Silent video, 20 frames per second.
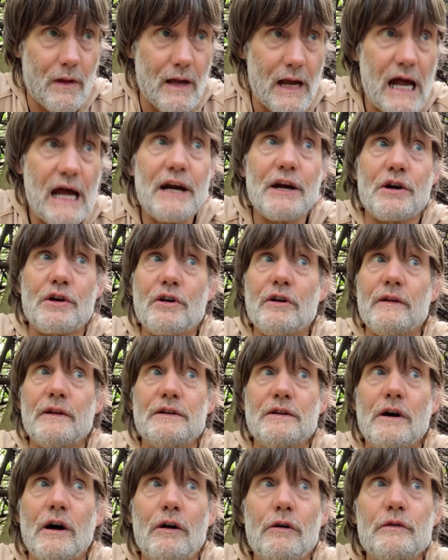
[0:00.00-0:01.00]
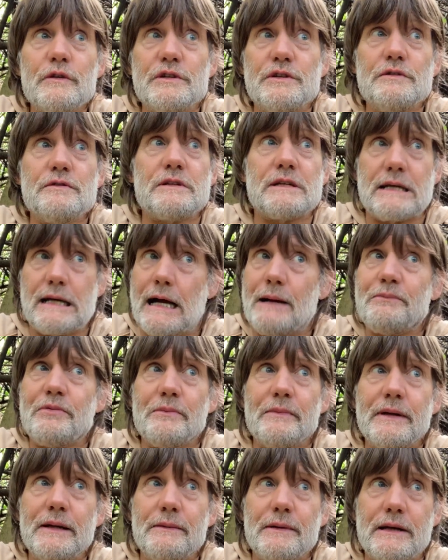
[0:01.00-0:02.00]
I had a girl that always used to
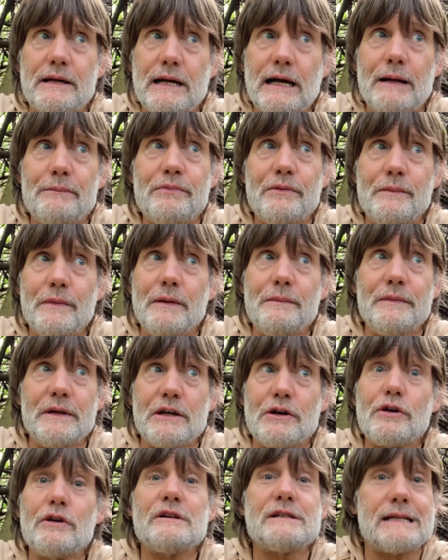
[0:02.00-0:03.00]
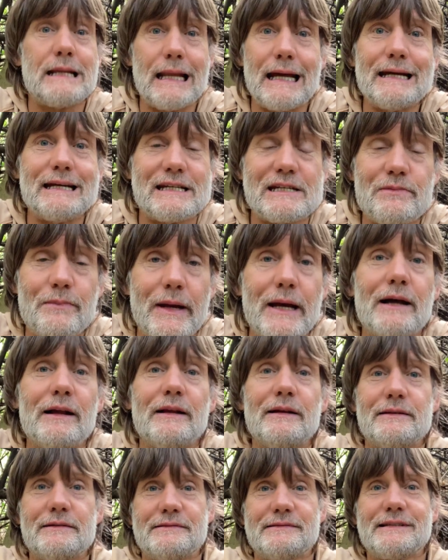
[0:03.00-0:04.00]
compliment me. Girls like
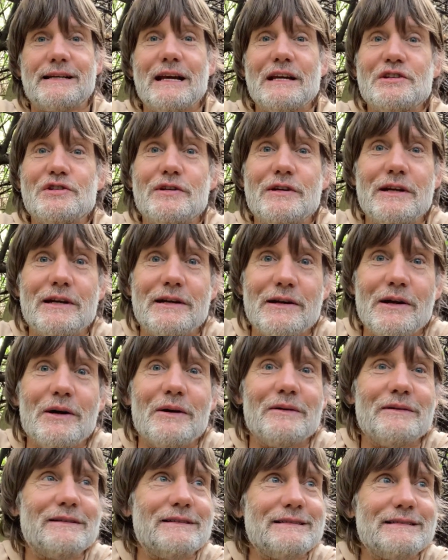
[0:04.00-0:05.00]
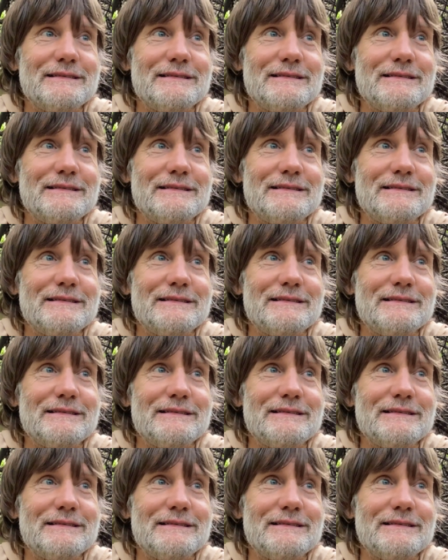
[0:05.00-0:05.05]
smell, in case you didn't know.